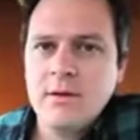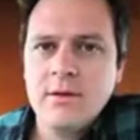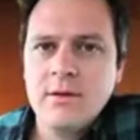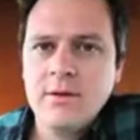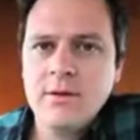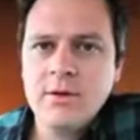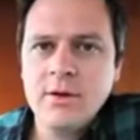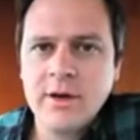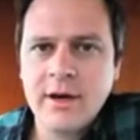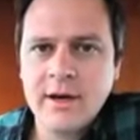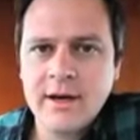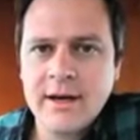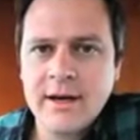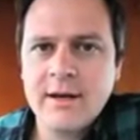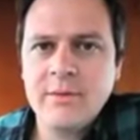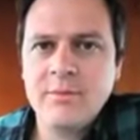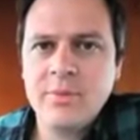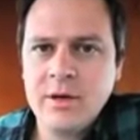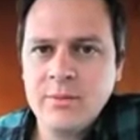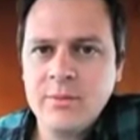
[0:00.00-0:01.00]
You're looking at
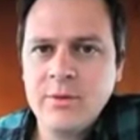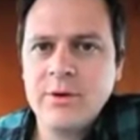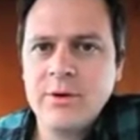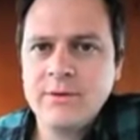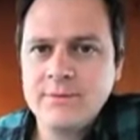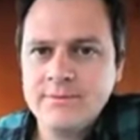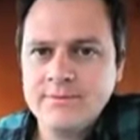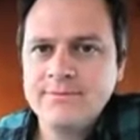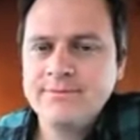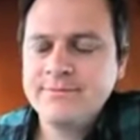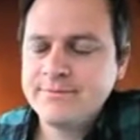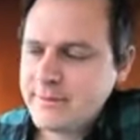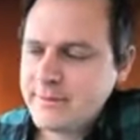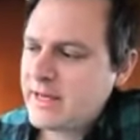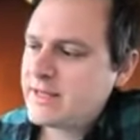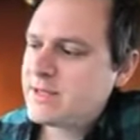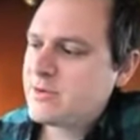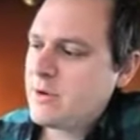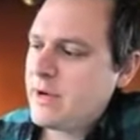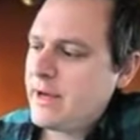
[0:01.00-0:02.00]
it, people.
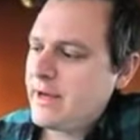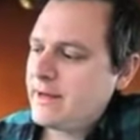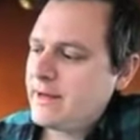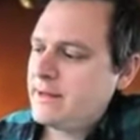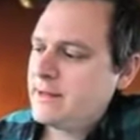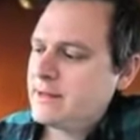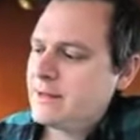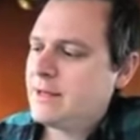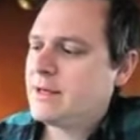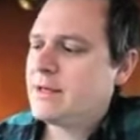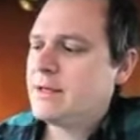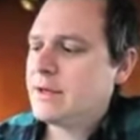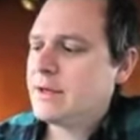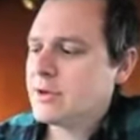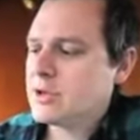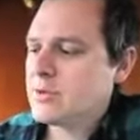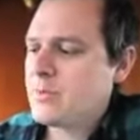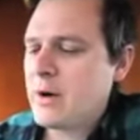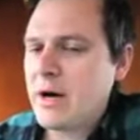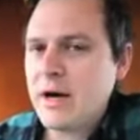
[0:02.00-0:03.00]
That's right, the
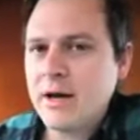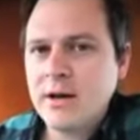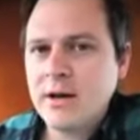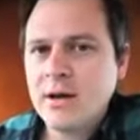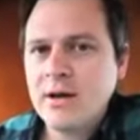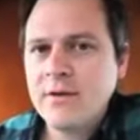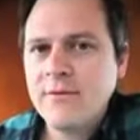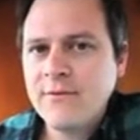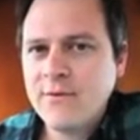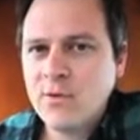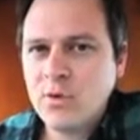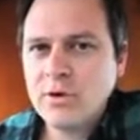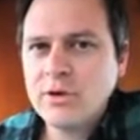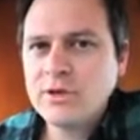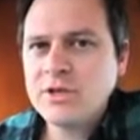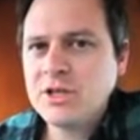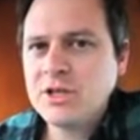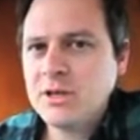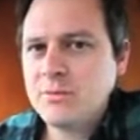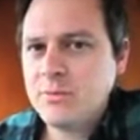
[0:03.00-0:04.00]
ClearSpot
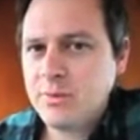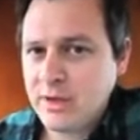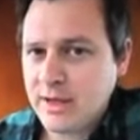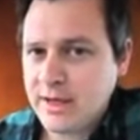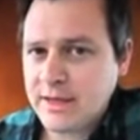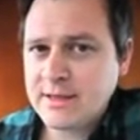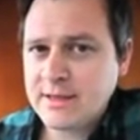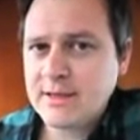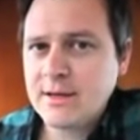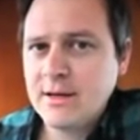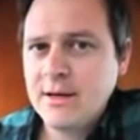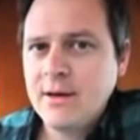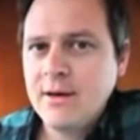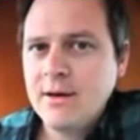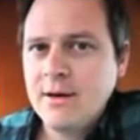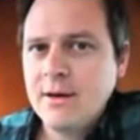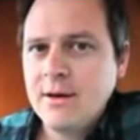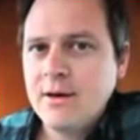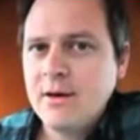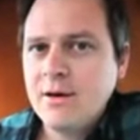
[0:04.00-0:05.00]
4G Plus.
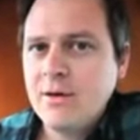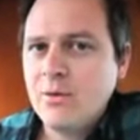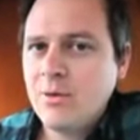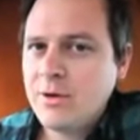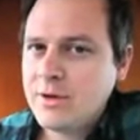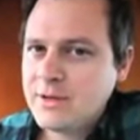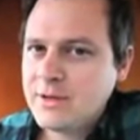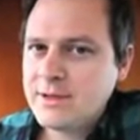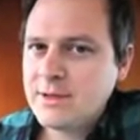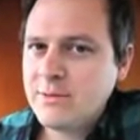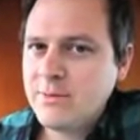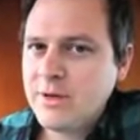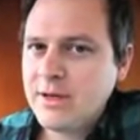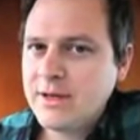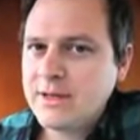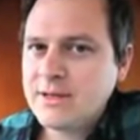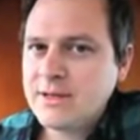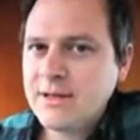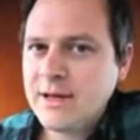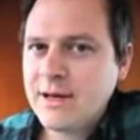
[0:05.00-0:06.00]
What does the
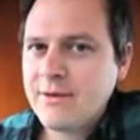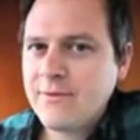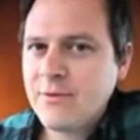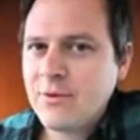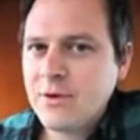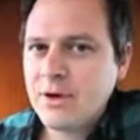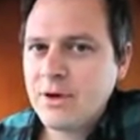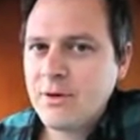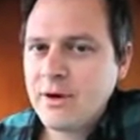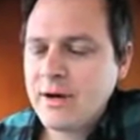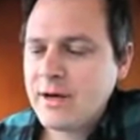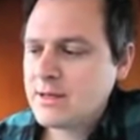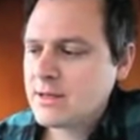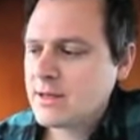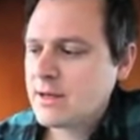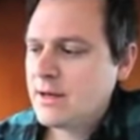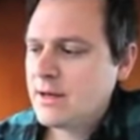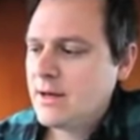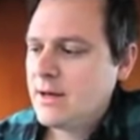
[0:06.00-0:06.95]
plus stand for, you ask?